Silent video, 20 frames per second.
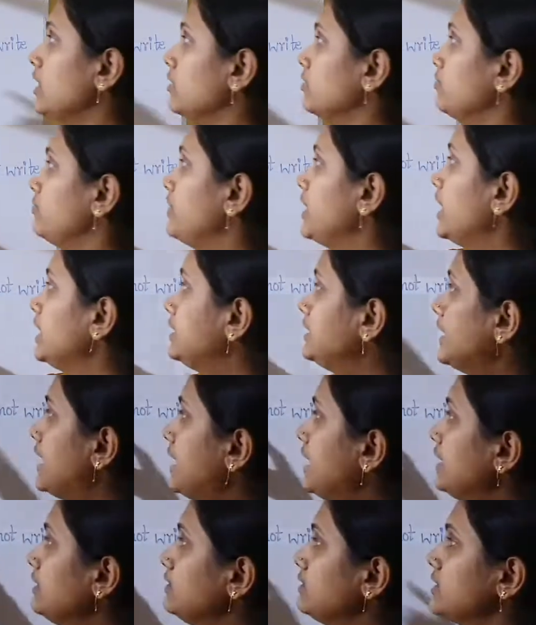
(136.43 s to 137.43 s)
We are
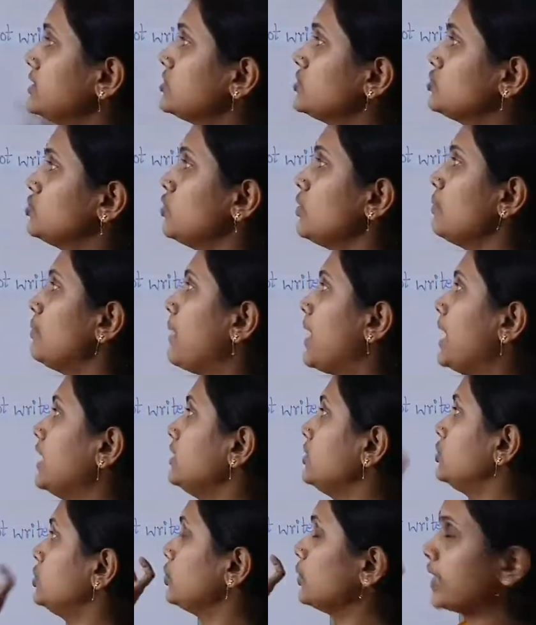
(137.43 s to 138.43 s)
telling these two
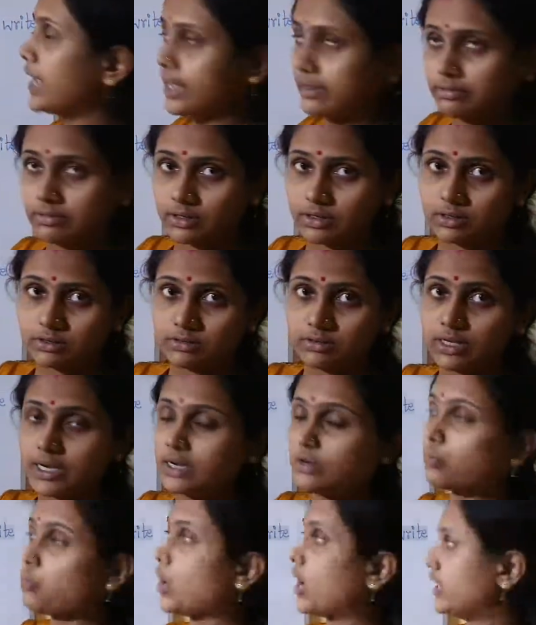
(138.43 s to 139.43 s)
parts together
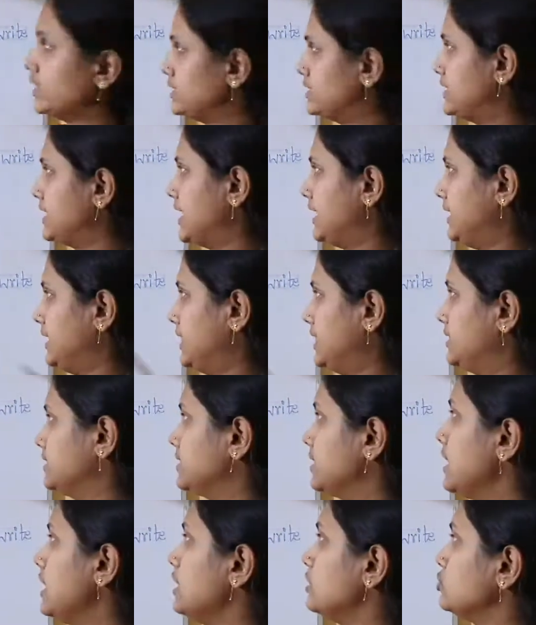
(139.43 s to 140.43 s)
in one
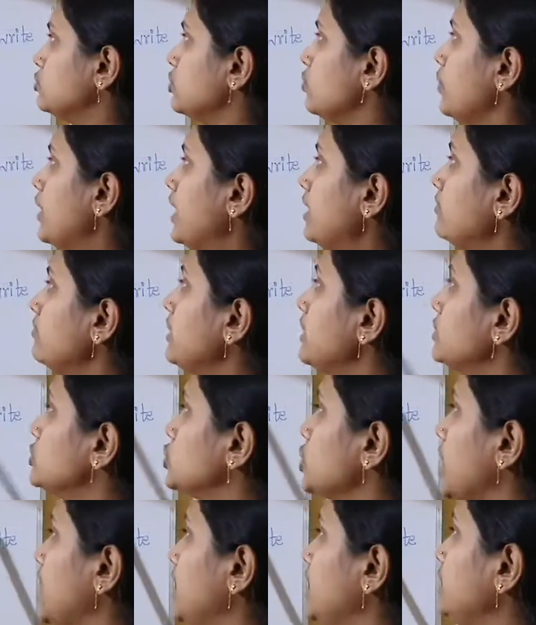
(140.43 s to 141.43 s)
sentence. So, when we are
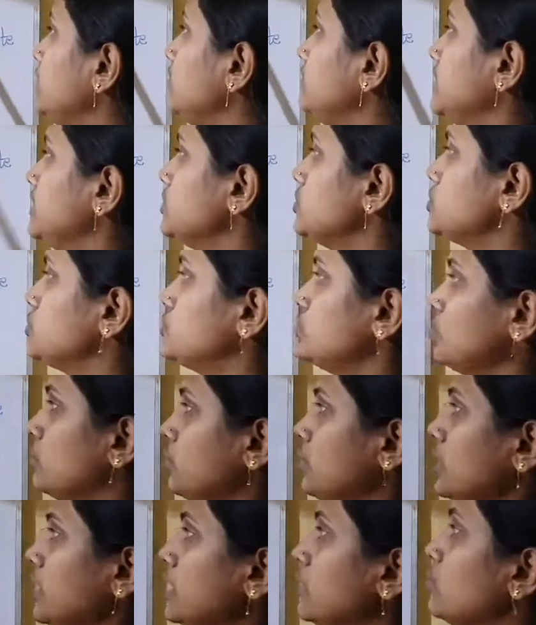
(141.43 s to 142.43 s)
joining these
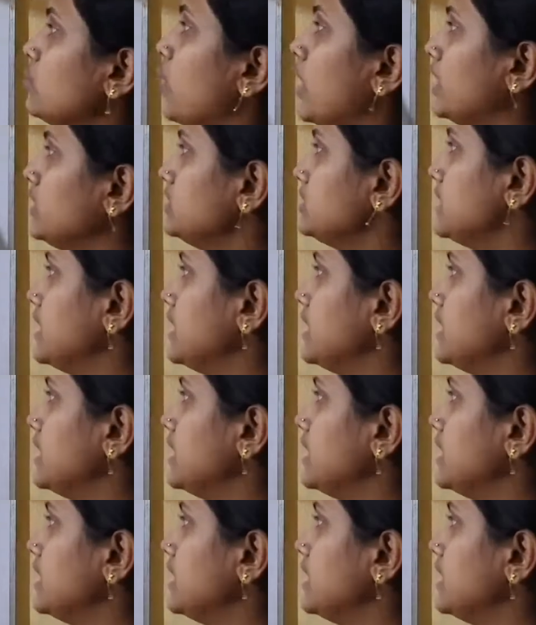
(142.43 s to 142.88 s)
two in one